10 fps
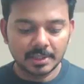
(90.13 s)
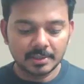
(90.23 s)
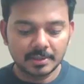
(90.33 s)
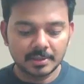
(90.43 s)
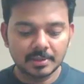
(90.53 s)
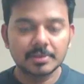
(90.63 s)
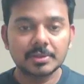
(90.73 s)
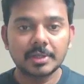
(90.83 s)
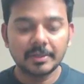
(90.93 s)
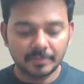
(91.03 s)
this
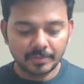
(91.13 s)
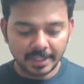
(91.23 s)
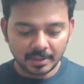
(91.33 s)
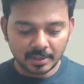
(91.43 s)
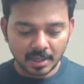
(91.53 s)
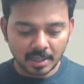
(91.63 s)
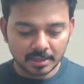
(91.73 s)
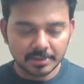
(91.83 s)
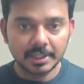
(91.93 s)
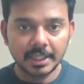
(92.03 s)
screen-free
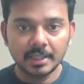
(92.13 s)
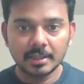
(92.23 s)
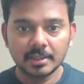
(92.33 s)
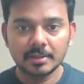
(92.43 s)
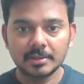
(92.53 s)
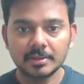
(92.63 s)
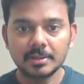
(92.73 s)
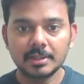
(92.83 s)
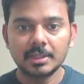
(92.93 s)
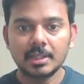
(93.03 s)
record C.
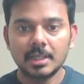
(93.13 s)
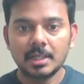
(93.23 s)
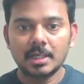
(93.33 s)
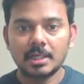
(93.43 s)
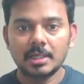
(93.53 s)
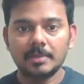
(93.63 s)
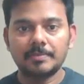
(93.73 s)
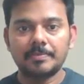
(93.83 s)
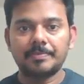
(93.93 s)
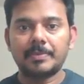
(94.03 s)

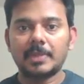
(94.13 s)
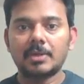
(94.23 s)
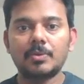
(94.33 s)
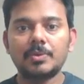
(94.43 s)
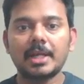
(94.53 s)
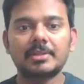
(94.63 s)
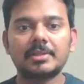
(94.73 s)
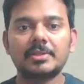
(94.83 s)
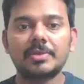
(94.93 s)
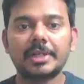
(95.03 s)
Uh, root
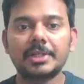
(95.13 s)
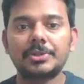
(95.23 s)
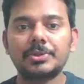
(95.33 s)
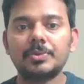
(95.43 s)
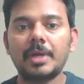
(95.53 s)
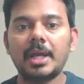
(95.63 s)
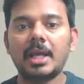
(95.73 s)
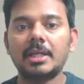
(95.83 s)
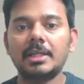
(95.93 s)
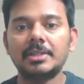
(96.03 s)
access is required to
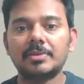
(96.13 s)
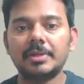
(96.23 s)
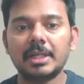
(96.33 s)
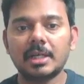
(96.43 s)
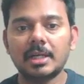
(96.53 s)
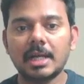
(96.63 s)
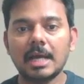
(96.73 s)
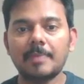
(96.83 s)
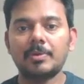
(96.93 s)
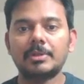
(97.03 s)
any screen record
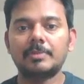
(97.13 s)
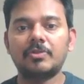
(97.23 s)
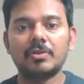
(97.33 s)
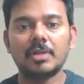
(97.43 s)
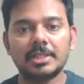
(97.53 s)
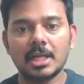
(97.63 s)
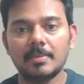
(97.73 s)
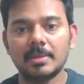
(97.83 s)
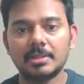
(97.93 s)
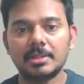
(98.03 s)
app your phone or
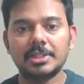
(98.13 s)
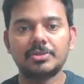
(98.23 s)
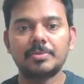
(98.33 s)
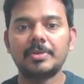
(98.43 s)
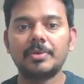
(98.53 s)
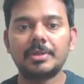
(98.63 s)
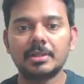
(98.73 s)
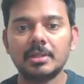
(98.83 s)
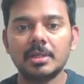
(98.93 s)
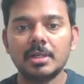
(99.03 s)
tablet needs to be
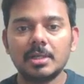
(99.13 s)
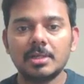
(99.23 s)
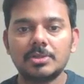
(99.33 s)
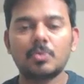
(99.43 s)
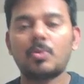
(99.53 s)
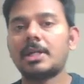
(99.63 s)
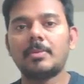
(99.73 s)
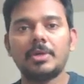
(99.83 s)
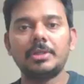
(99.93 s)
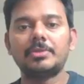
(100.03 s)
rooted. So what
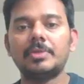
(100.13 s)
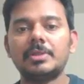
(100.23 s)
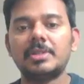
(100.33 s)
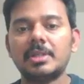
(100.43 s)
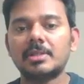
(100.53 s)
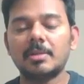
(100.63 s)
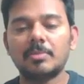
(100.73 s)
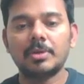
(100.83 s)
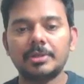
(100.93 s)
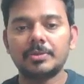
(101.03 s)
I'm going to do is just
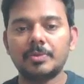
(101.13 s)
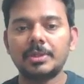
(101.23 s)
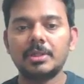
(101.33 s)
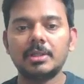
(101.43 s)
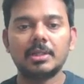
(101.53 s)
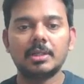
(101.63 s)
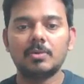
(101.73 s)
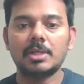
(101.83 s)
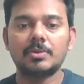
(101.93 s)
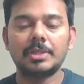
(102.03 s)
I'm going to root
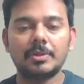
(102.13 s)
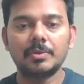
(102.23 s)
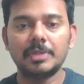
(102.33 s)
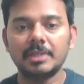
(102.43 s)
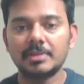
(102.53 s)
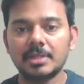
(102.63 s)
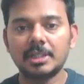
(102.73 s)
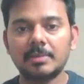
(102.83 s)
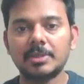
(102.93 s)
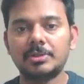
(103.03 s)
uh, what's rooting Routing is
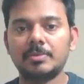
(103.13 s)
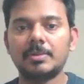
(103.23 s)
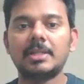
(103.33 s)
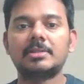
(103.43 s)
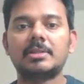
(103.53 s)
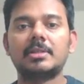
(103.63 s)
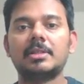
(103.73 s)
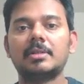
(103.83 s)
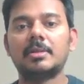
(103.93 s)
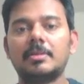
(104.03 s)
nothing but two lights.
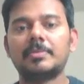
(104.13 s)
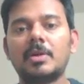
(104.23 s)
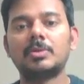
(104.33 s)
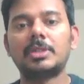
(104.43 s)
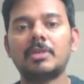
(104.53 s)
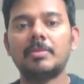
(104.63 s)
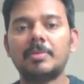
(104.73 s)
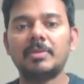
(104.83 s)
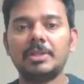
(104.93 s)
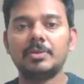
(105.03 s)
Um, how the
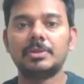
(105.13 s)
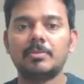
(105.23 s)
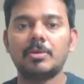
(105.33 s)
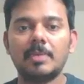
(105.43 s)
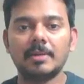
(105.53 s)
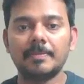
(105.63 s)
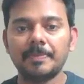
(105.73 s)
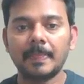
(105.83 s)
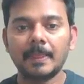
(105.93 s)
developer will use the mobile.